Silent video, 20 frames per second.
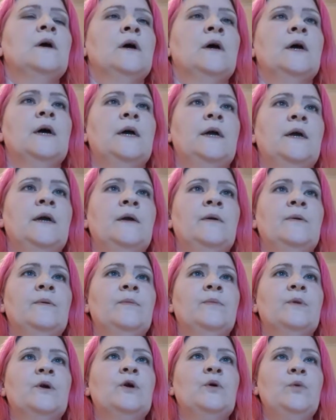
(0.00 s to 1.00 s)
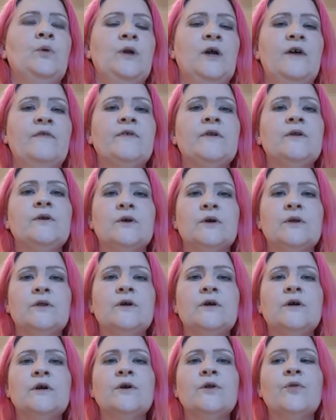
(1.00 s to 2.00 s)
Go and have a look.
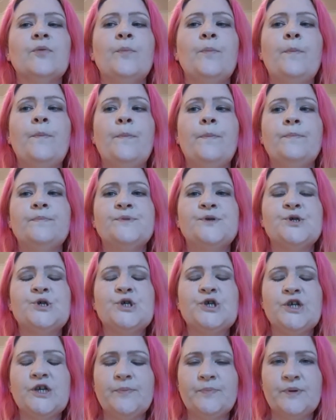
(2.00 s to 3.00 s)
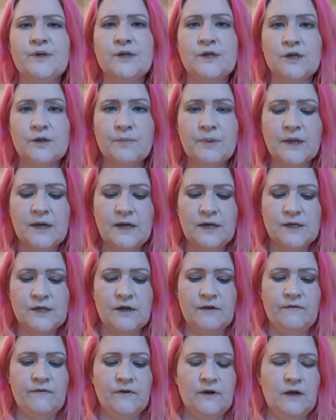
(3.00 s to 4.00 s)
They're the cheapest place I
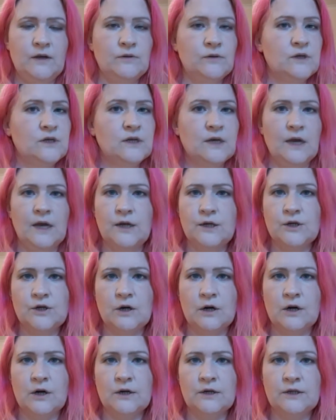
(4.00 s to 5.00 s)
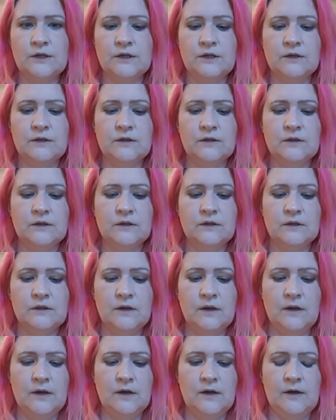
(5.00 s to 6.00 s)
found to get charts,
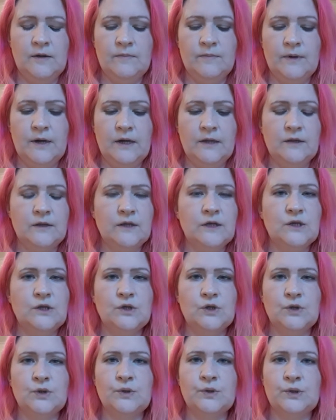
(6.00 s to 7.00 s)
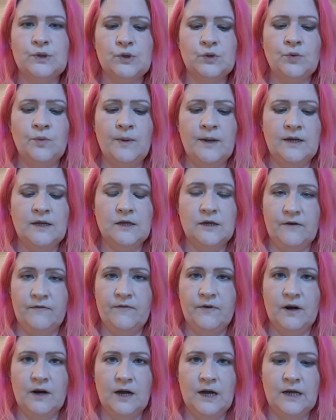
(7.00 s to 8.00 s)
and they do so many
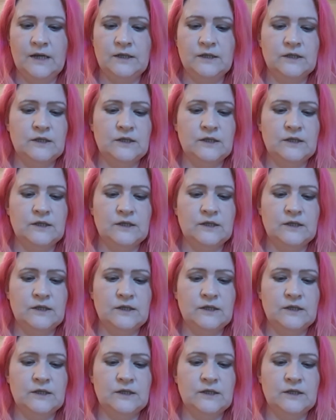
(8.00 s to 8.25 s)
different kinds.